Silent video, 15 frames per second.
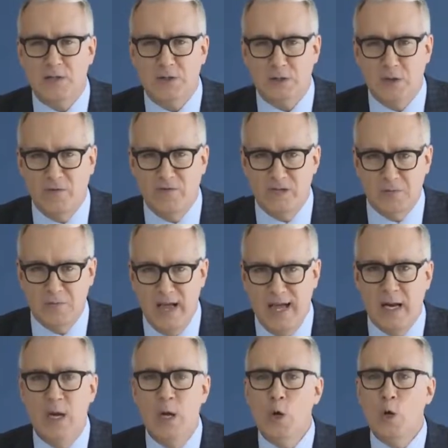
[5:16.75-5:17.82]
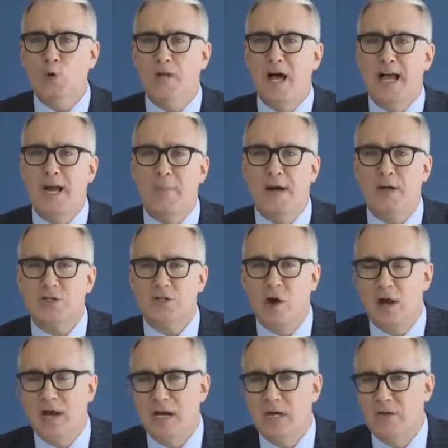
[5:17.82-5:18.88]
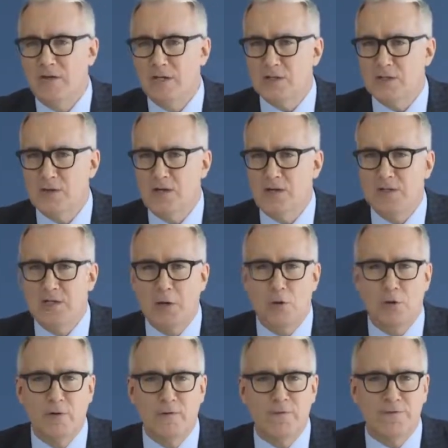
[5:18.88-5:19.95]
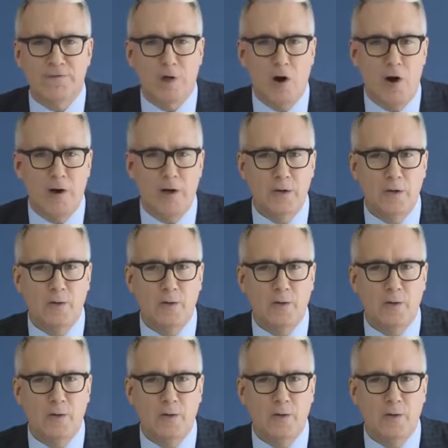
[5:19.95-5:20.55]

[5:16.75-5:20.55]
servicemen, who lied about talking to the Attorney General of Florida,